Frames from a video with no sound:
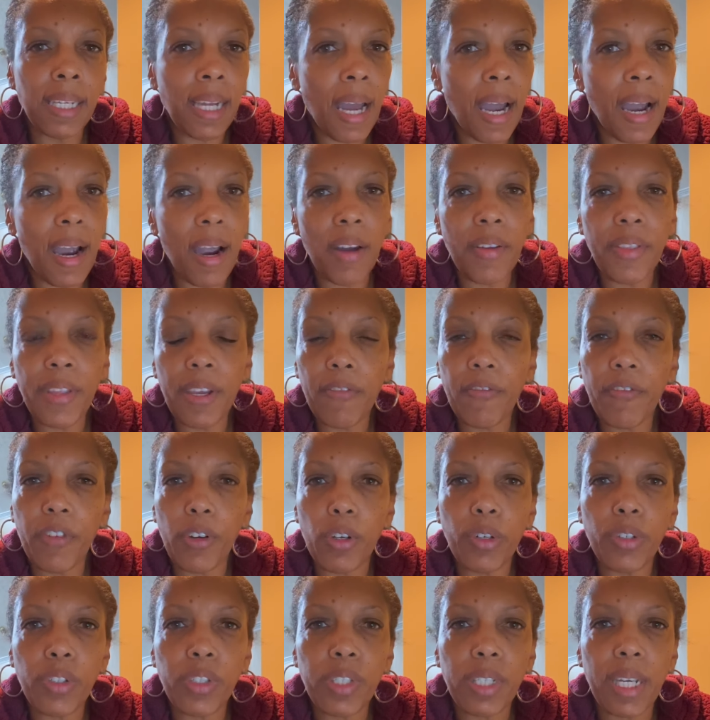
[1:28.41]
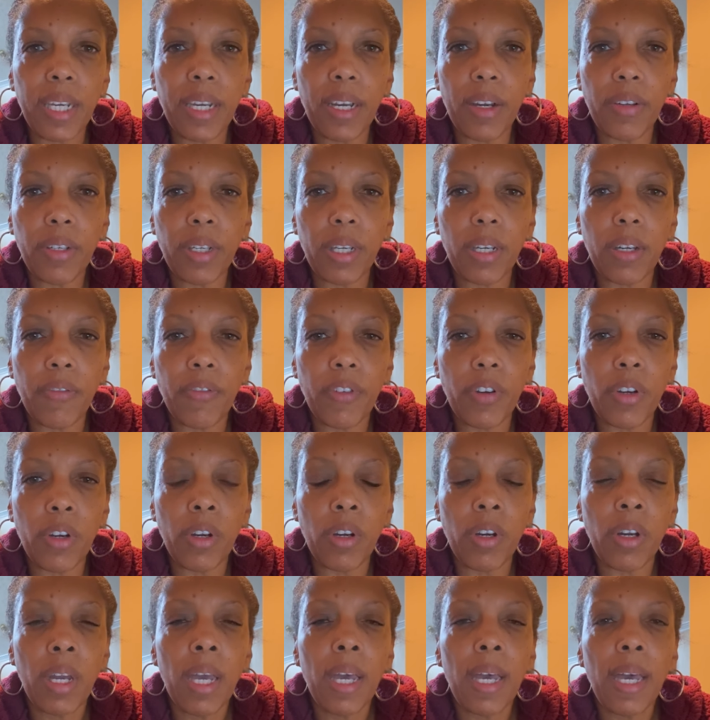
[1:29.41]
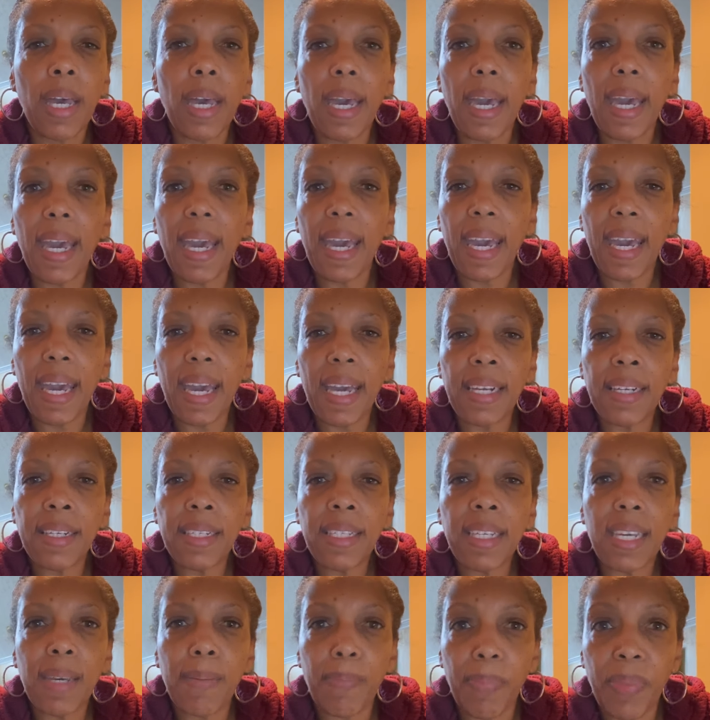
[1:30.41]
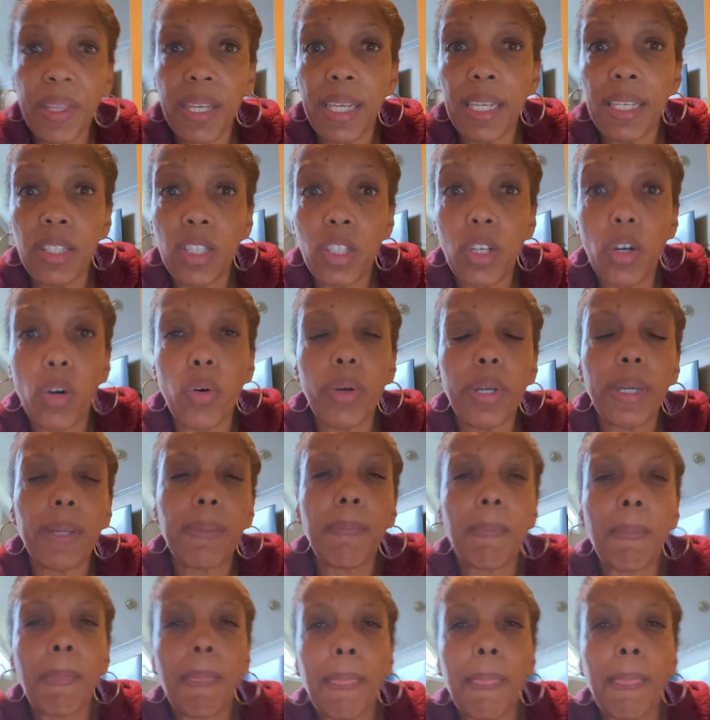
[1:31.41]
hire that first caregiver, and get things going.